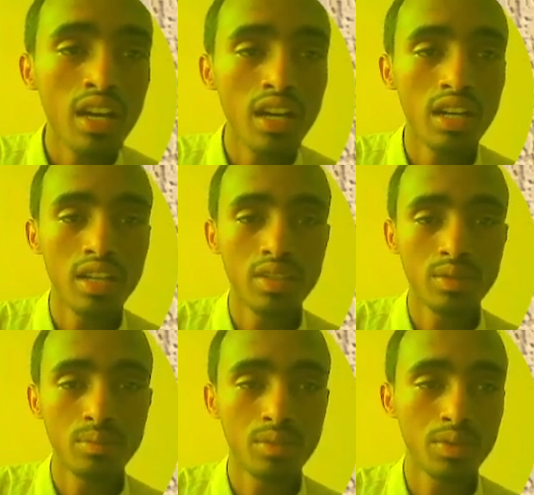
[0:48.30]

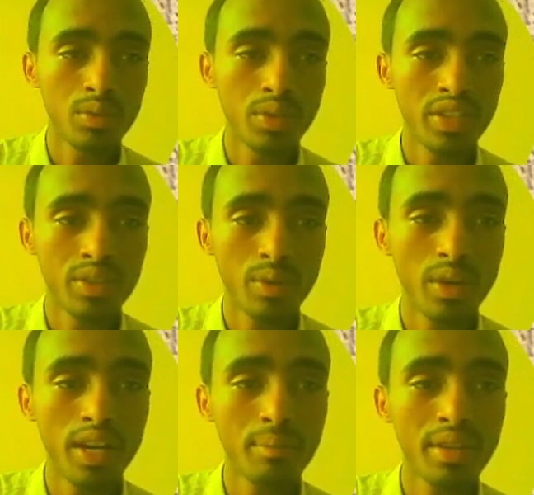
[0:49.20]
To east
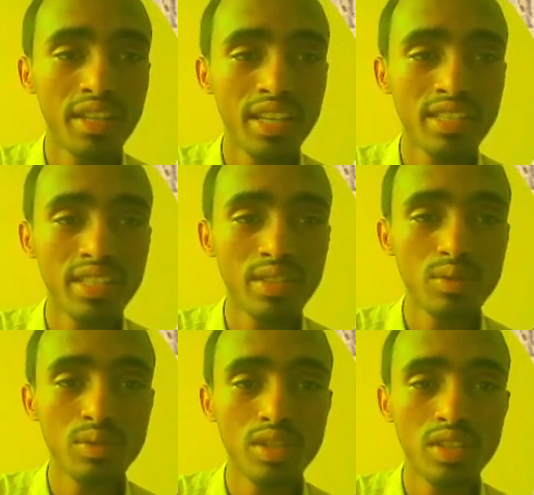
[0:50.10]
while being set
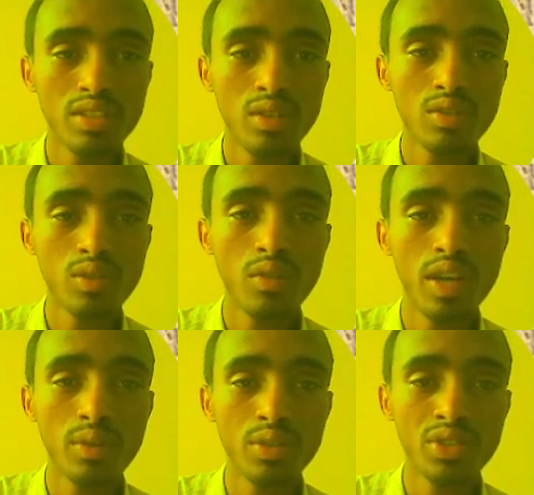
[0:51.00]
to the south of
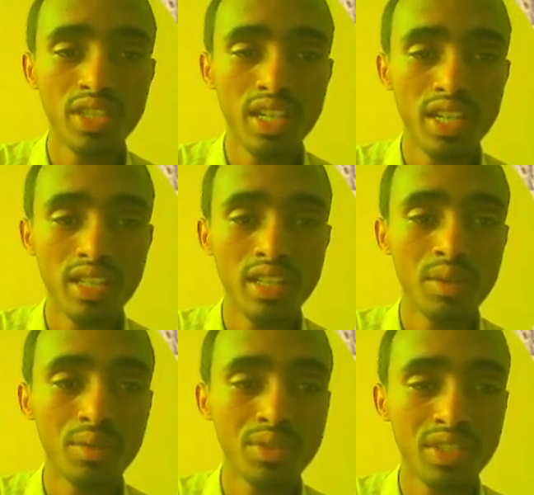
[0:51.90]
an ocean current.
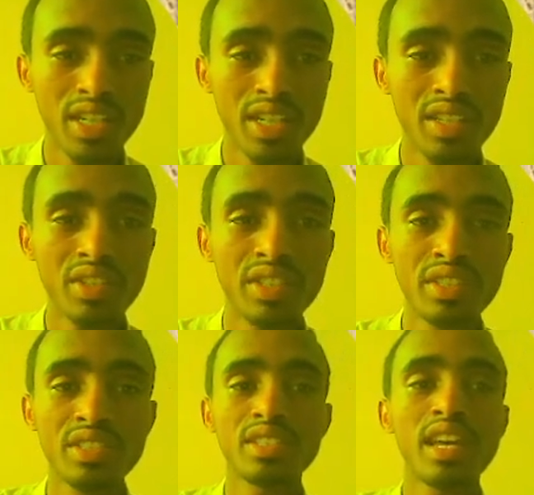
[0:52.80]
An ocean current
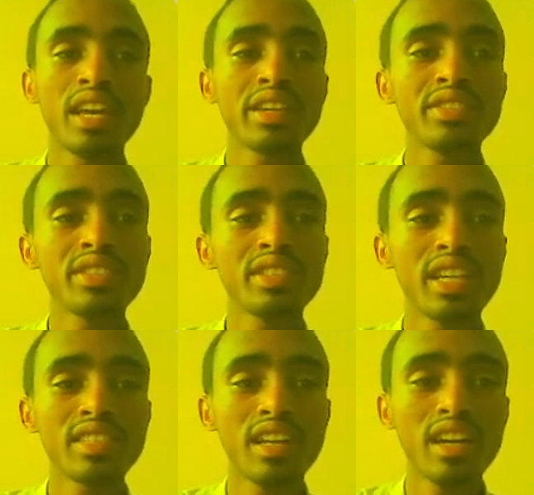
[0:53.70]
in this direction,
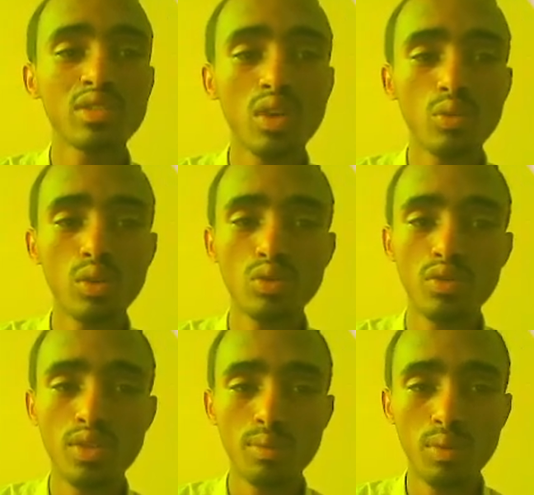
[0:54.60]
and the actual course
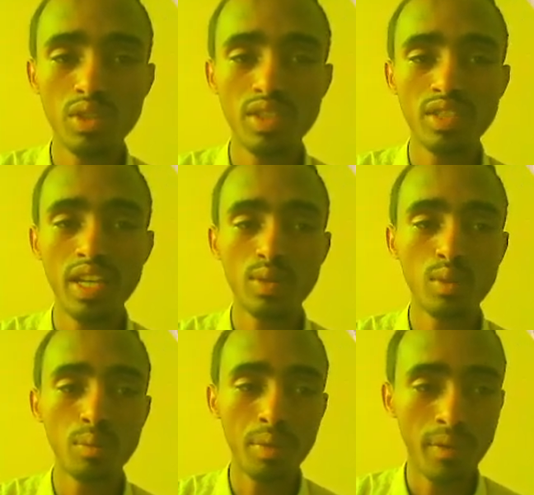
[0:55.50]
of the boat is A to
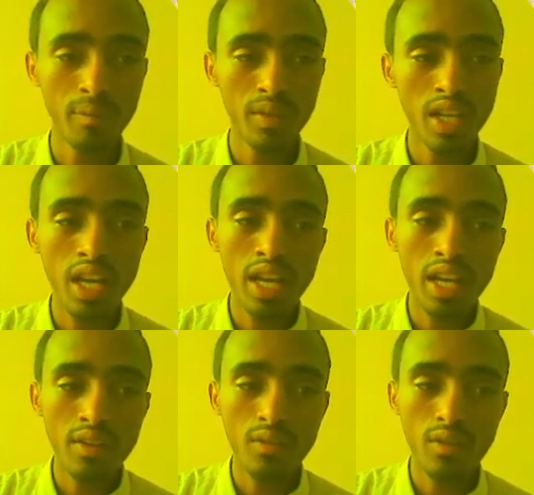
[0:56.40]
B.
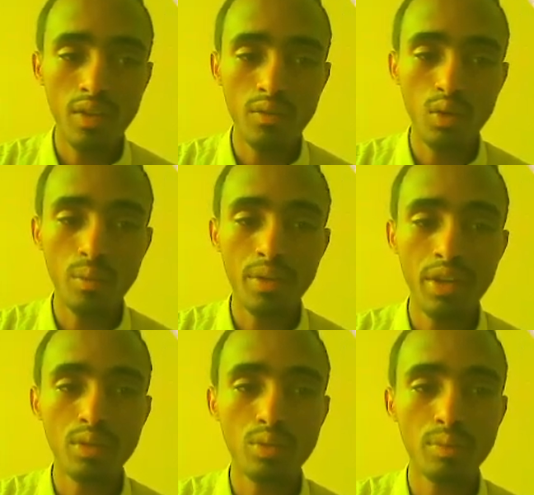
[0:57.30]
From
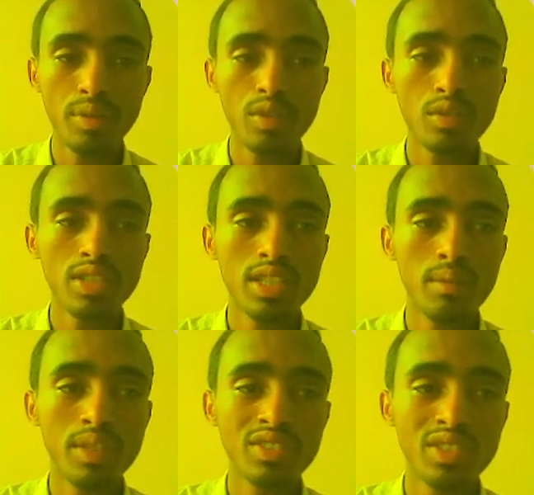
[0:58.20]
A to B, we
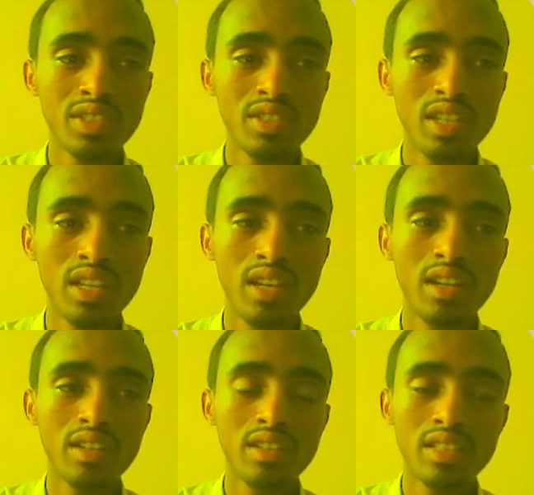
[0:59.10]
discover this
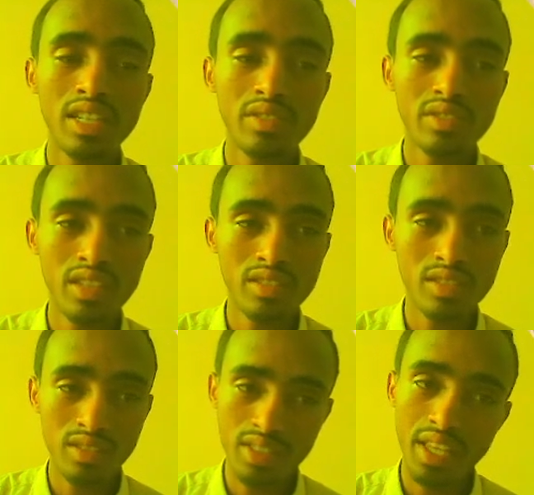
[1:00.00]
the distance
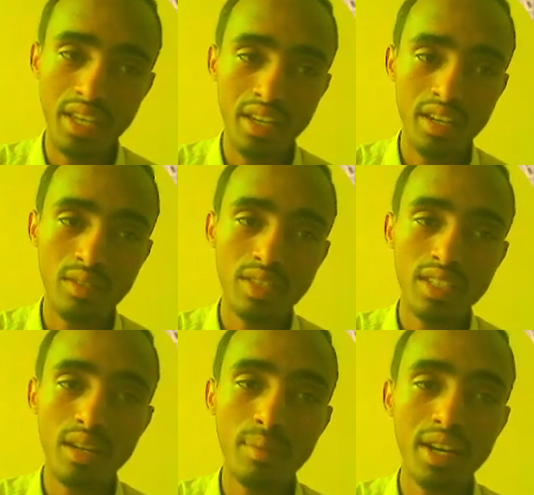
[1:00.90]
10
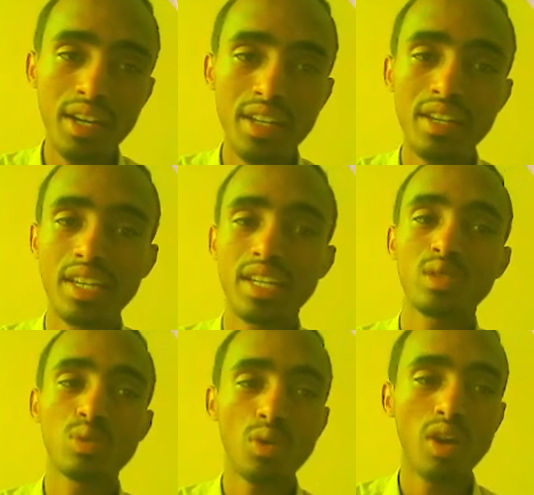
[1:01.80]
nautical mile in
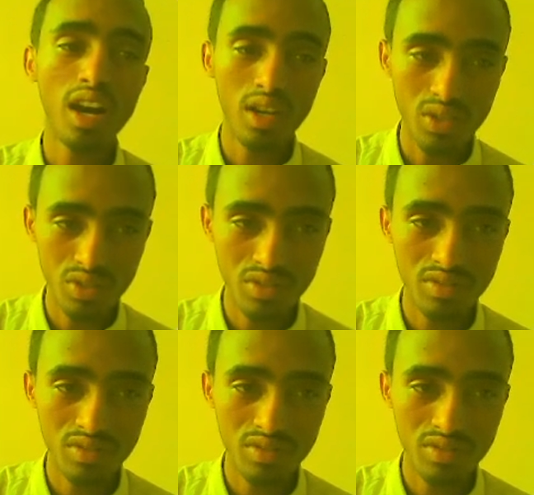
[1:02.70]
2 hours.